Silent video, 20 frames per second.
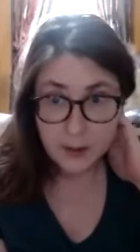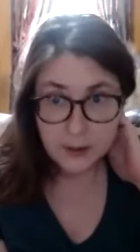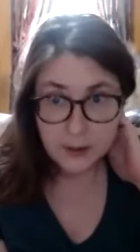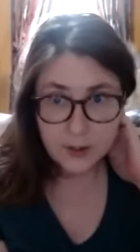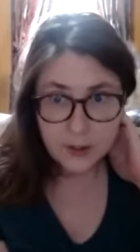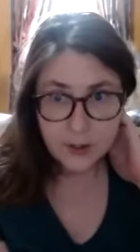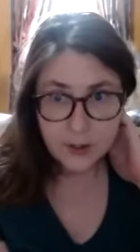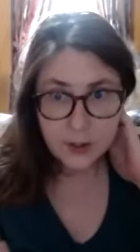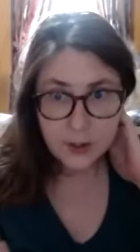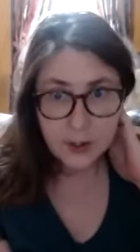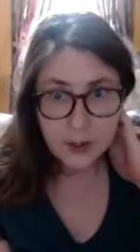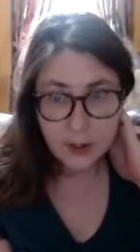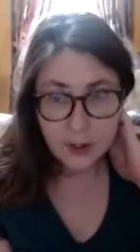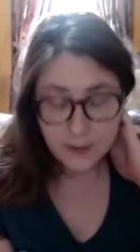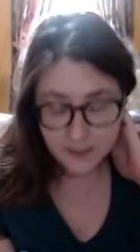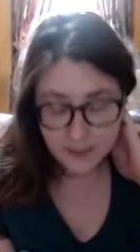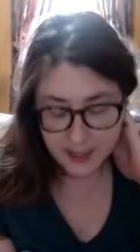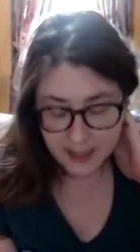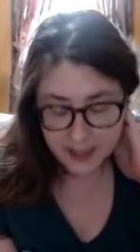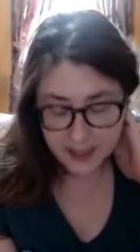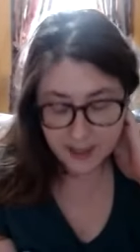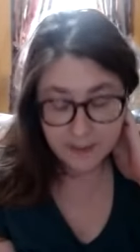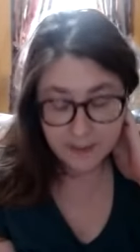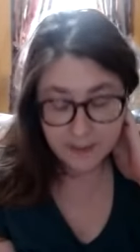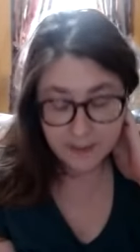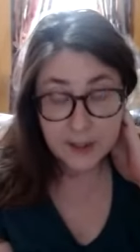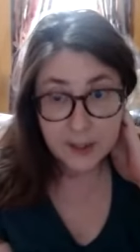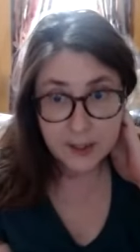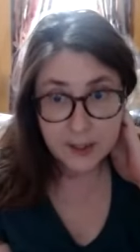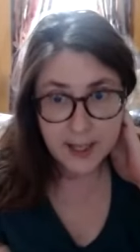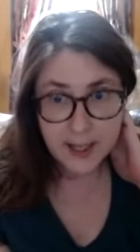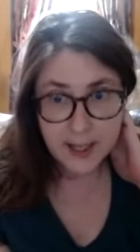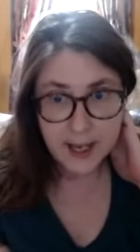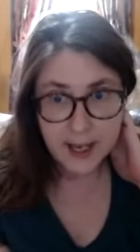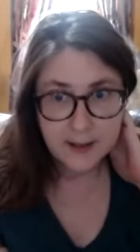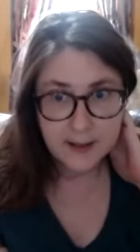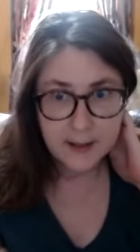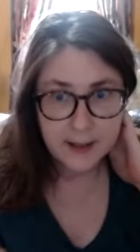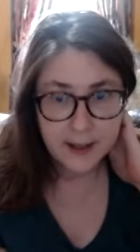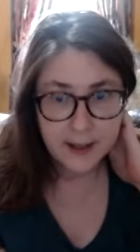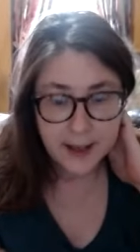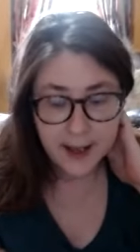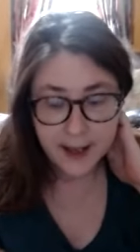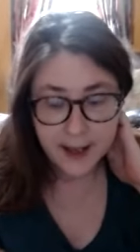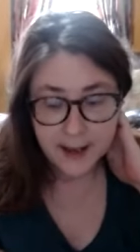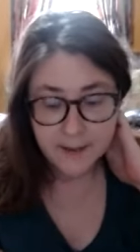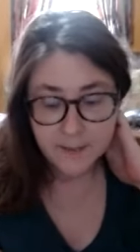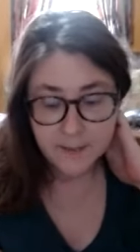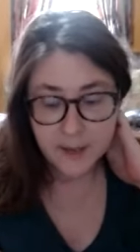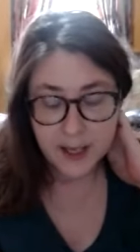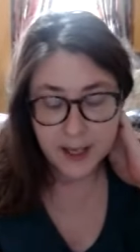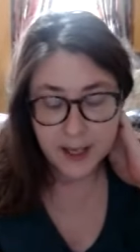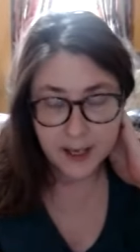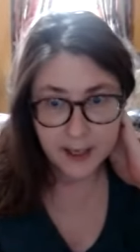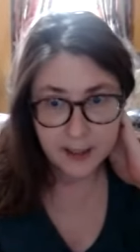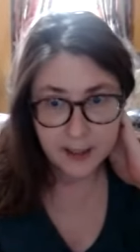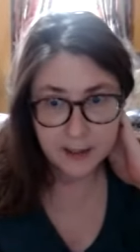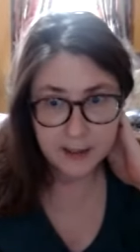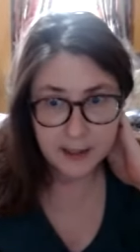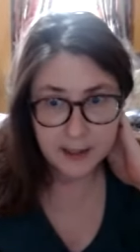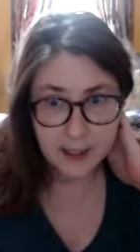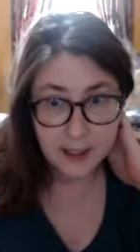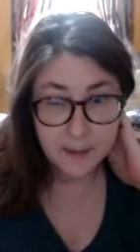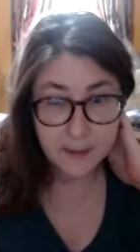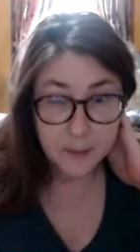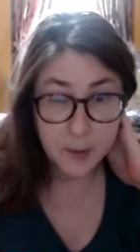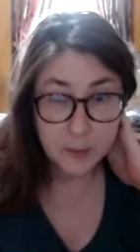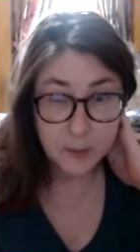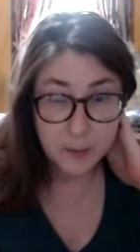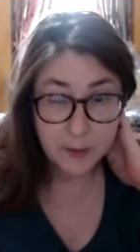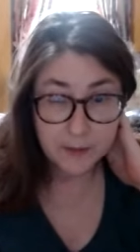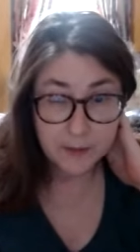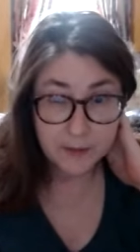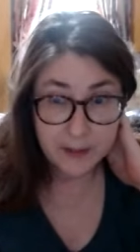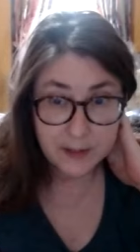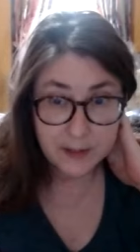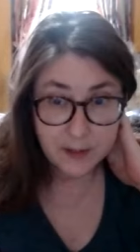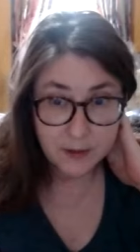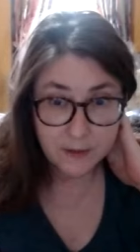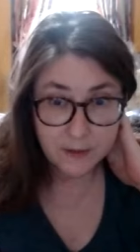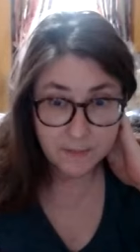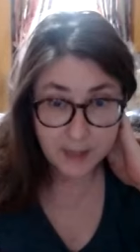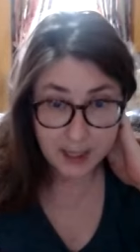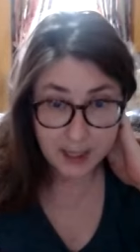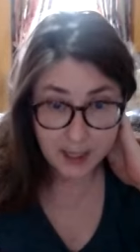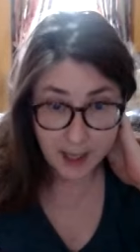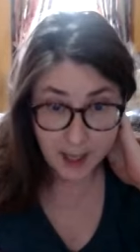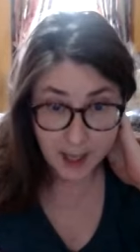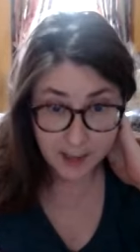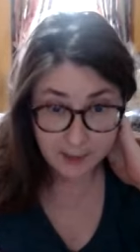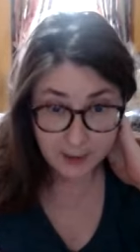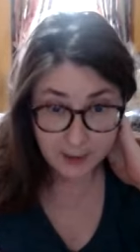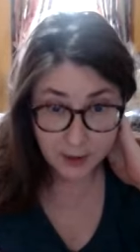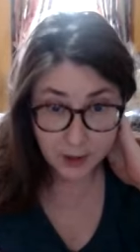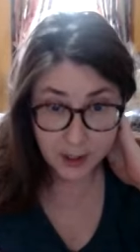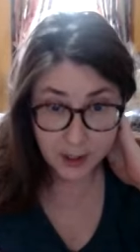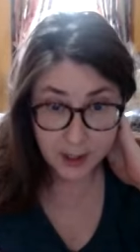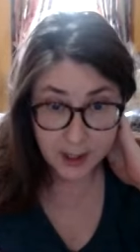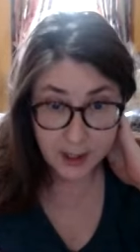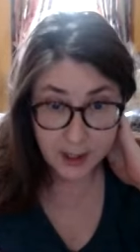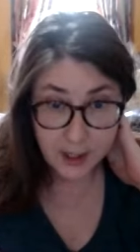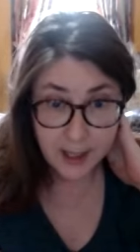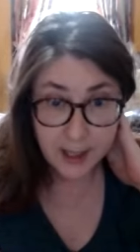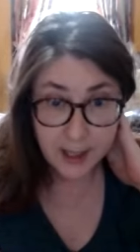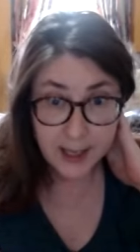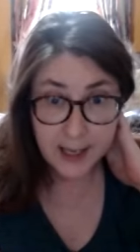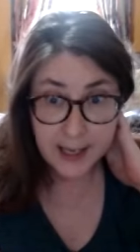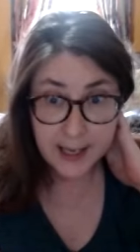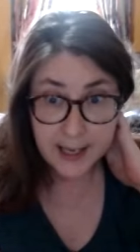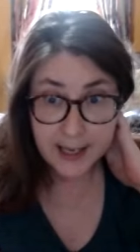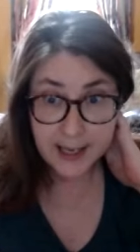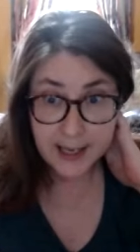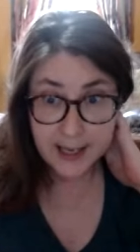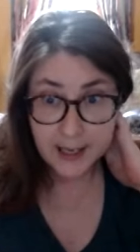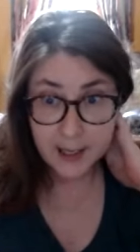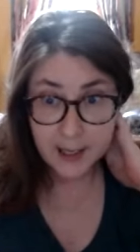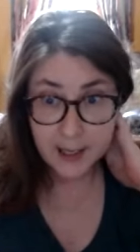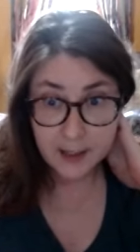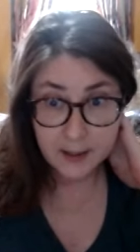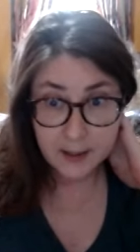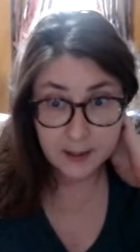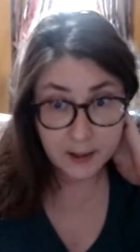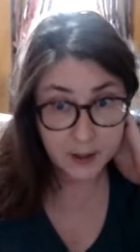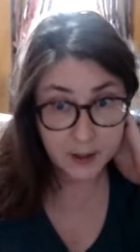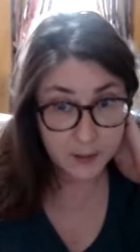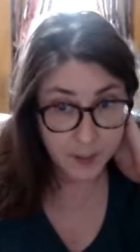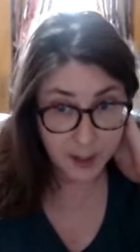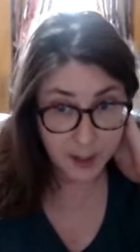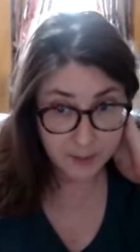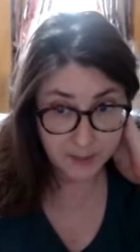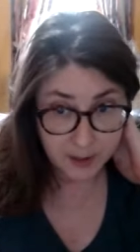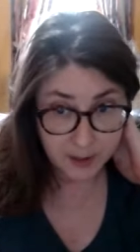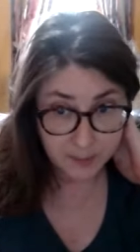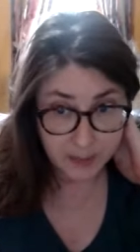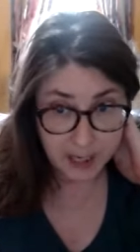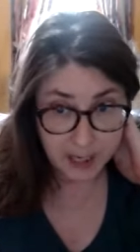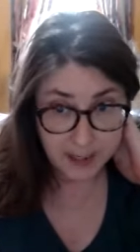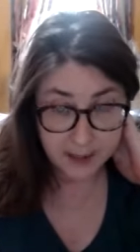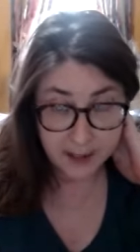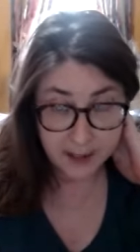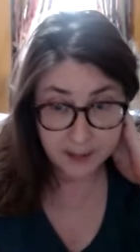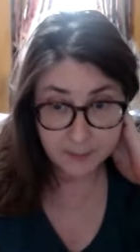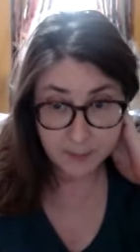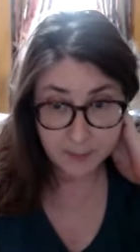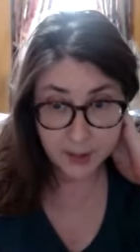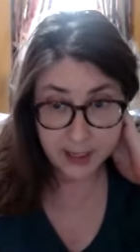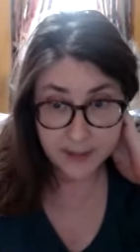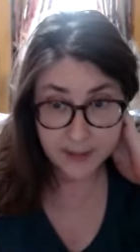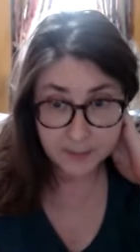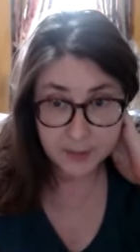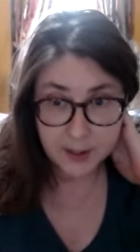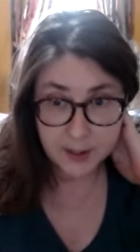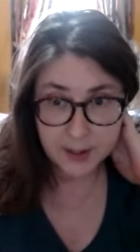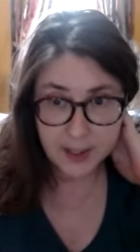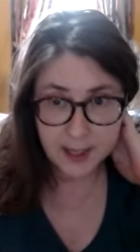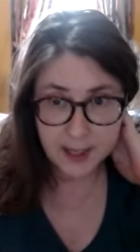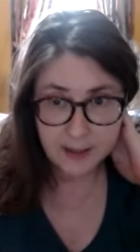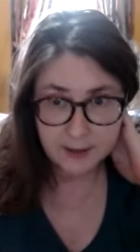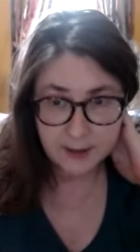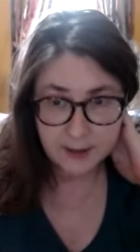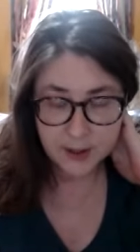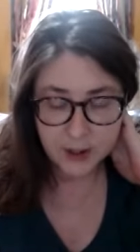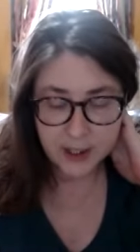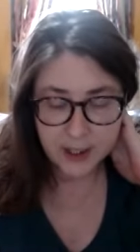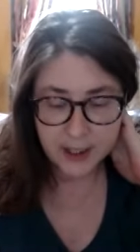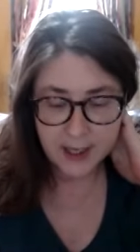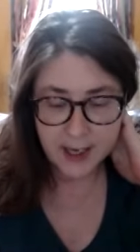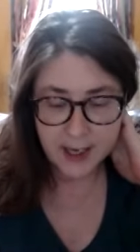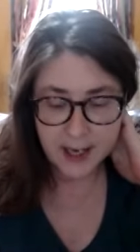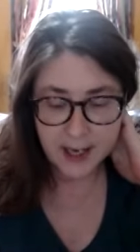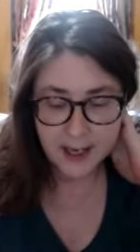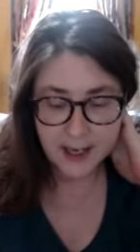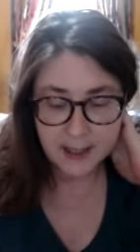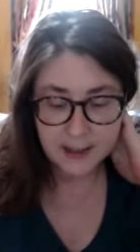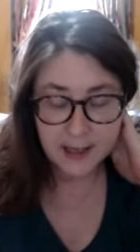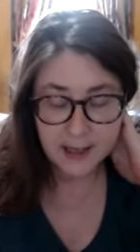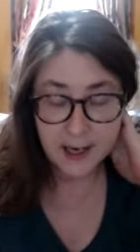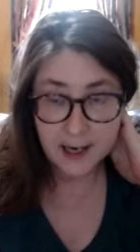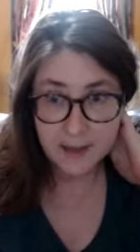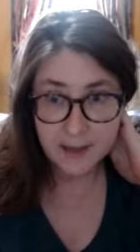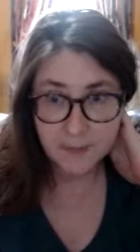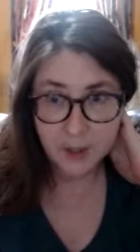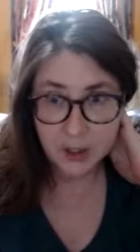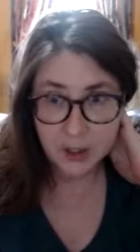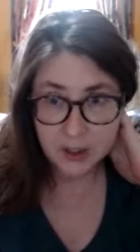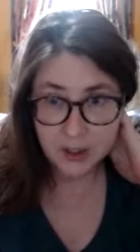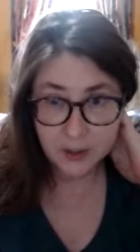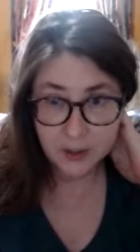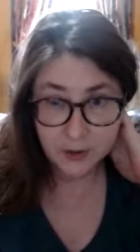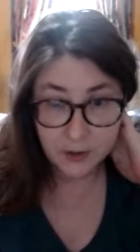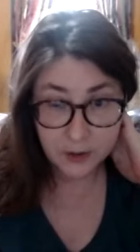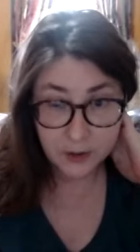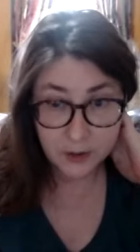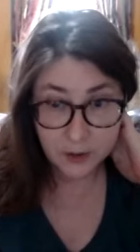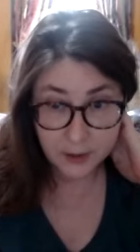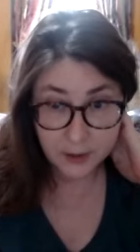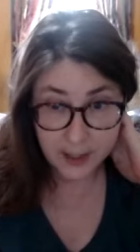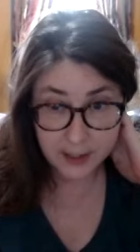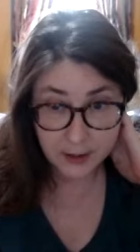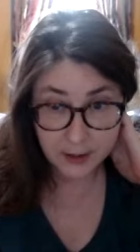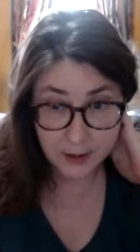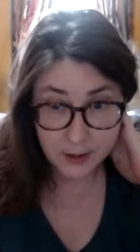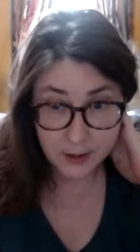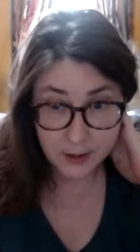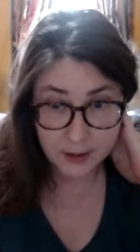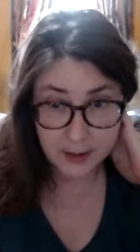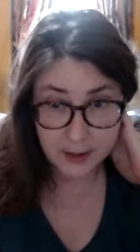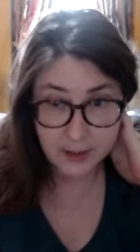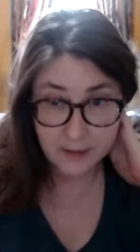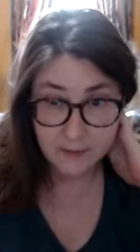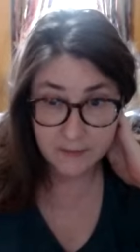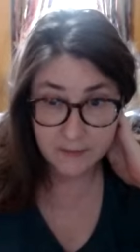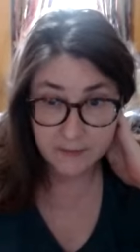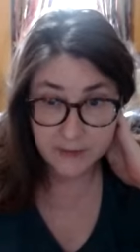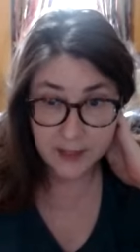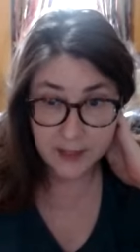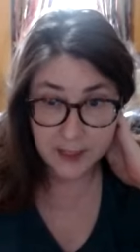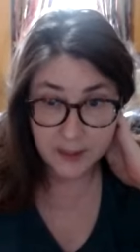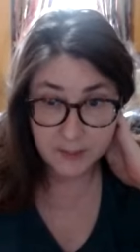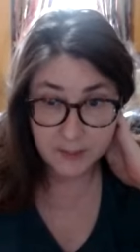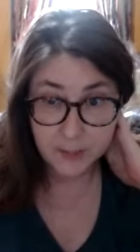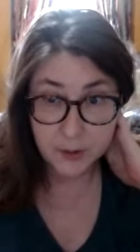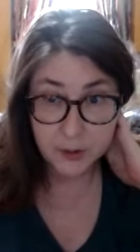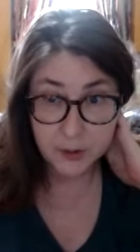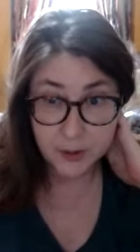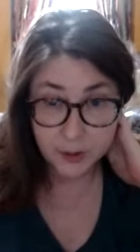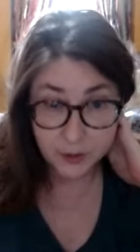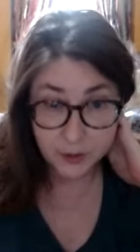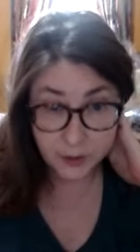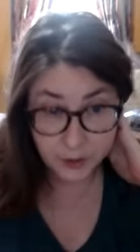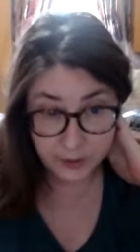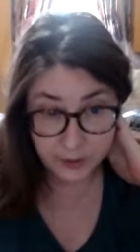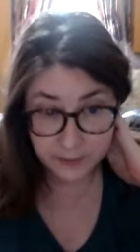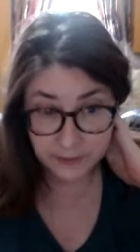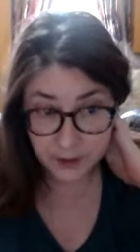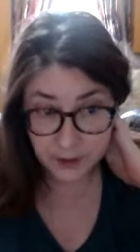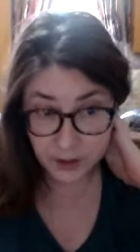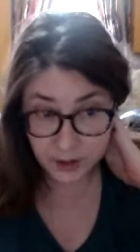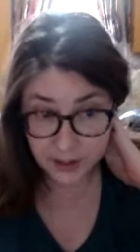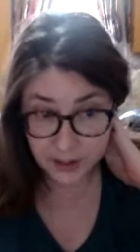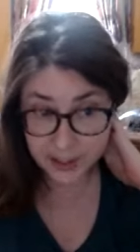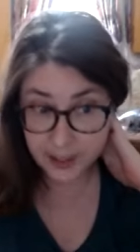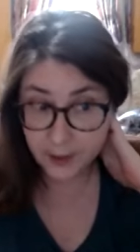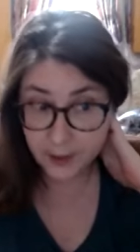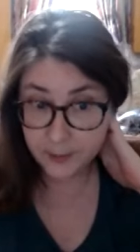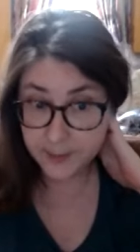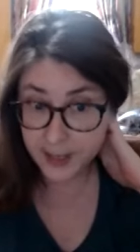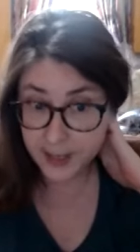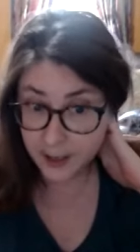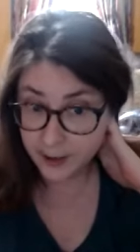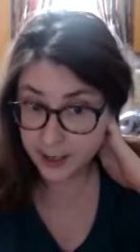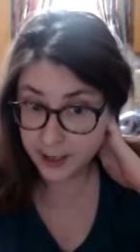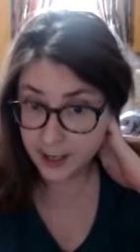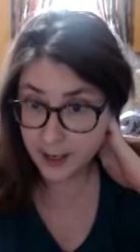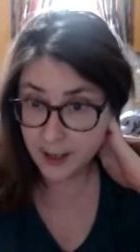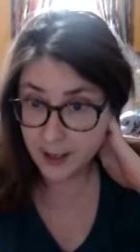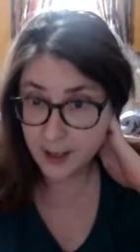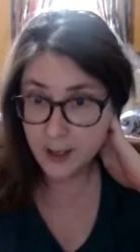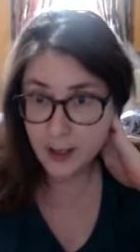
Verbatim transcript: So hello, my name is Cathie Aime, and I'm a professor of mycology in the Department of Botany and Plant Pathology, and I am also the director of the Purdue University Herbaria.